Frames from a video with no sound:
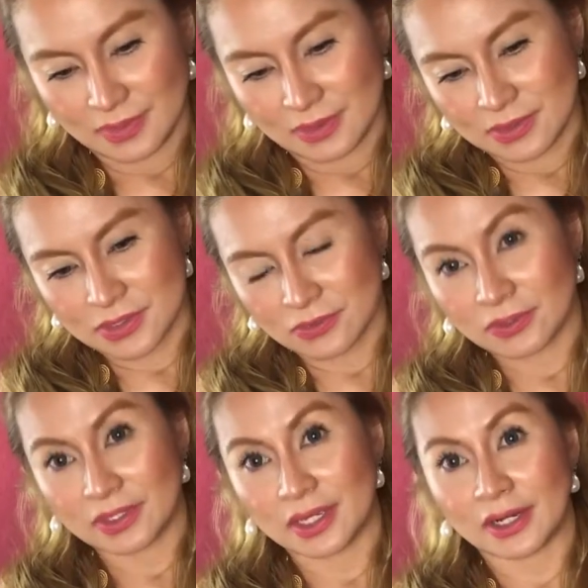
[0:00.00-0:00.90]
So
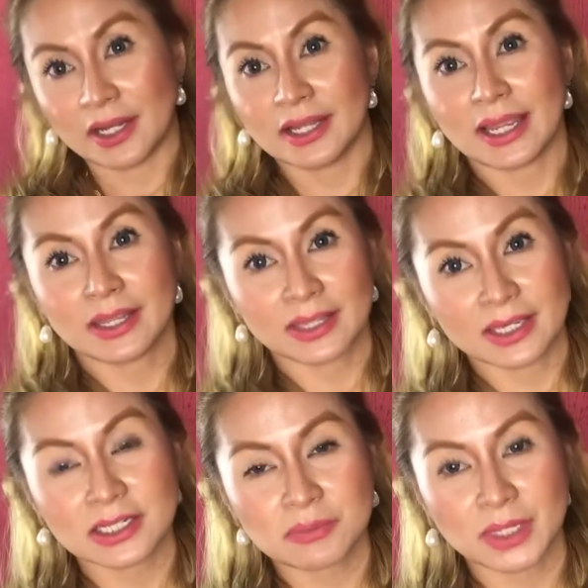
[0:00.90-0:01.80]
there, I like
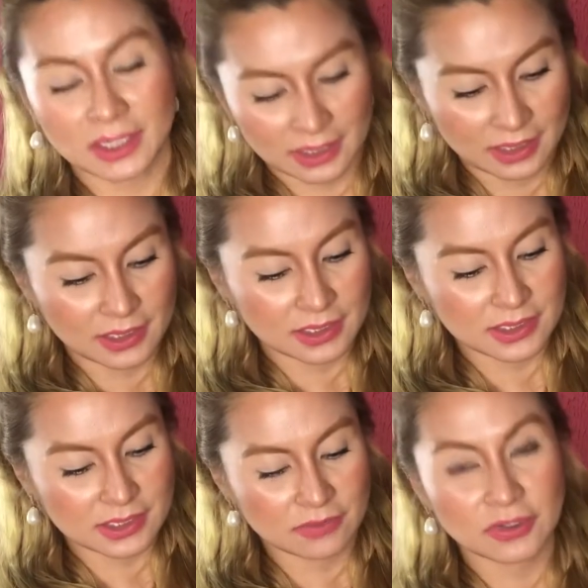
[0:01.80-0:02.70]
this because
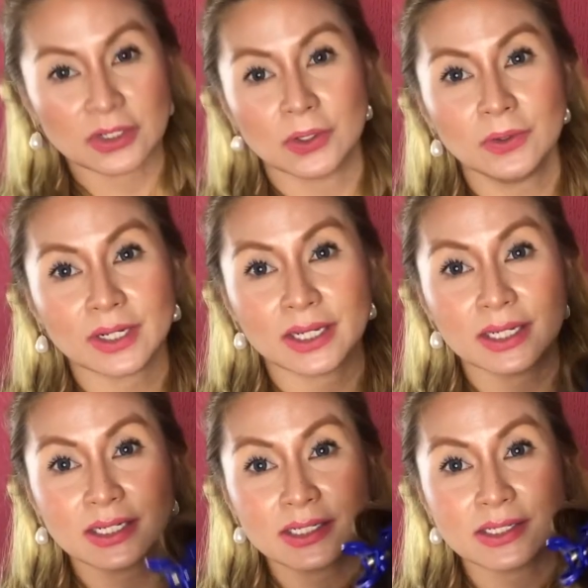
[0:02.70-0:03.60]
if you
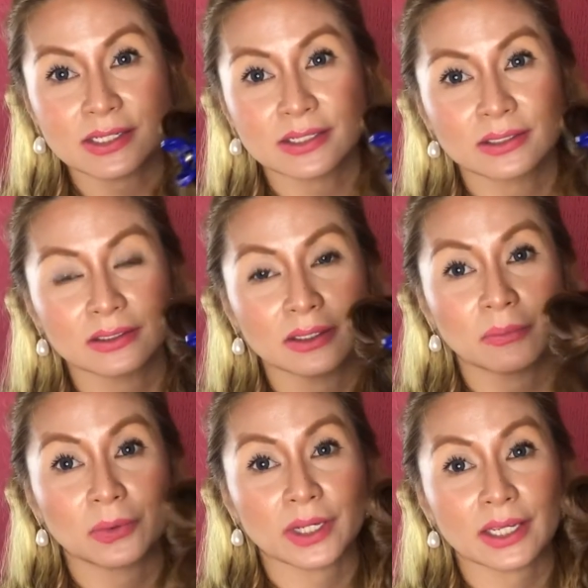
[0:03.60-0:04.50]
notice, the
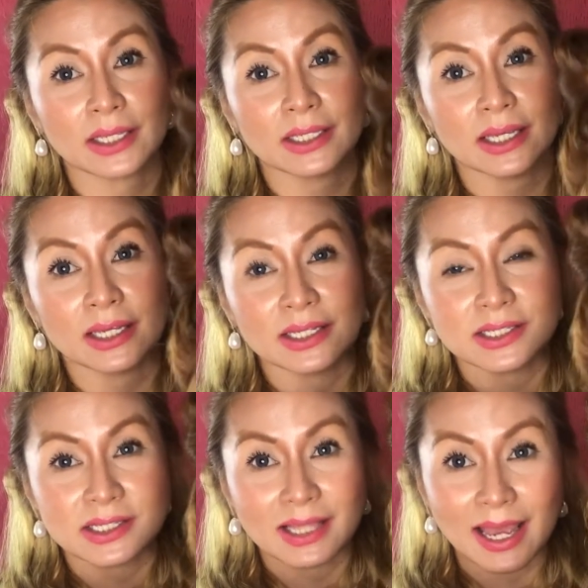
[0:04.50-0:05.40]
braid is
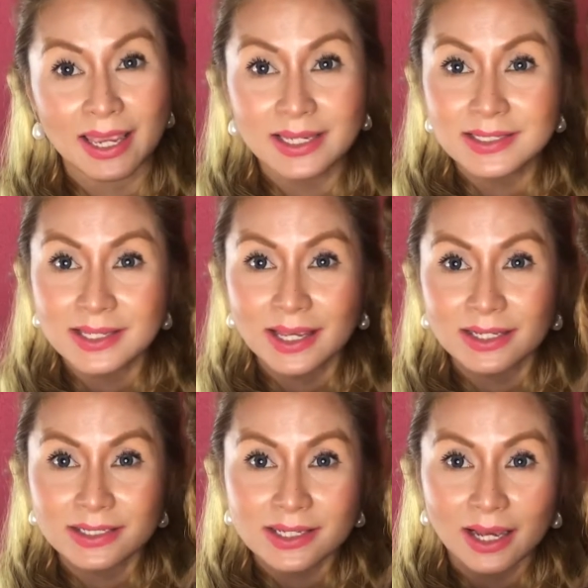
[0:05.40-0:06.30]
nice and
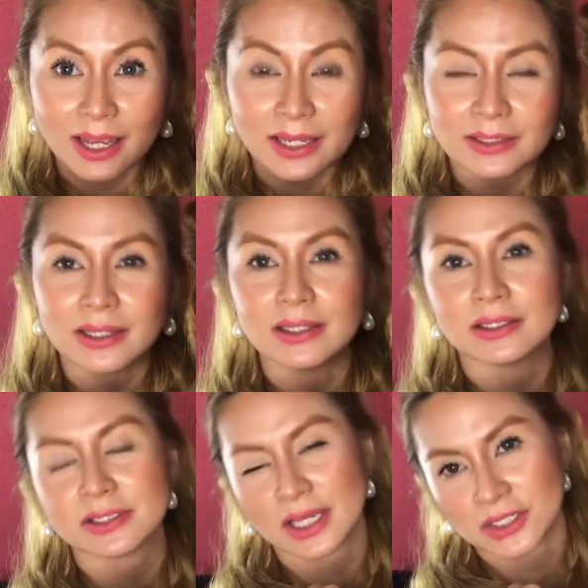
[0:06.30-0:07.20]
tight and the
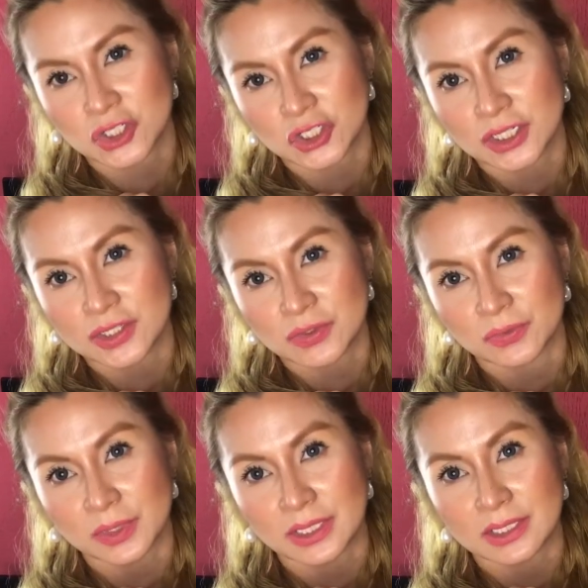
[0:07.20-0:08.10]
texture is
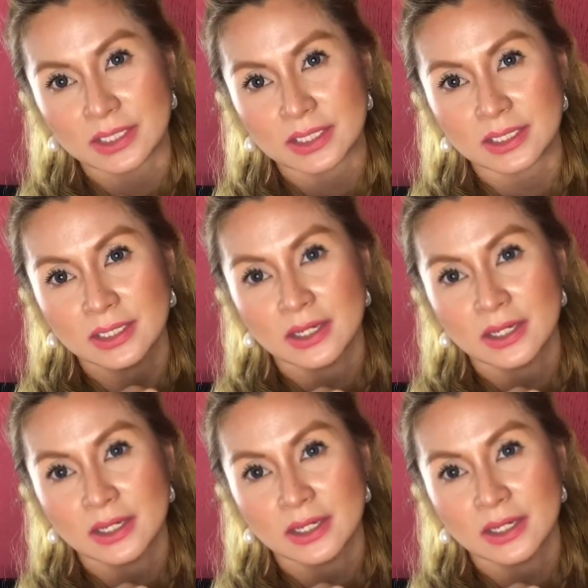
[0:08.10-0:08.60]
really